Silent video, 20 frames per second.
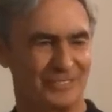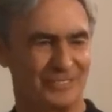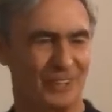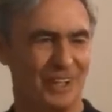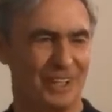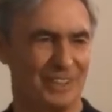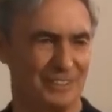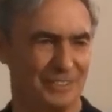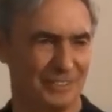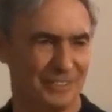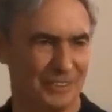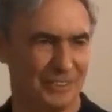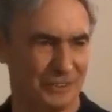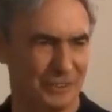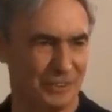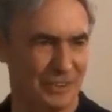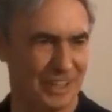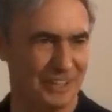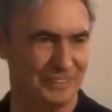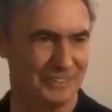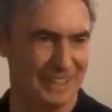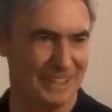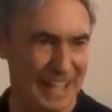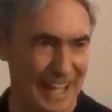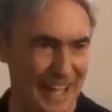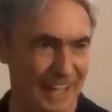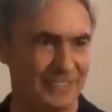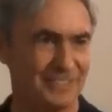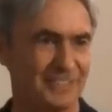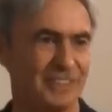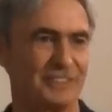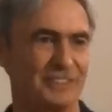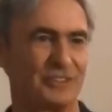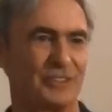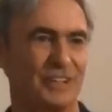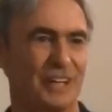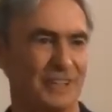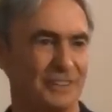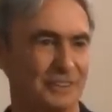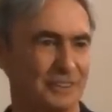Right, because you had the act and
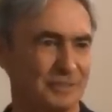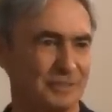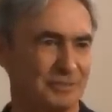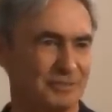you had it.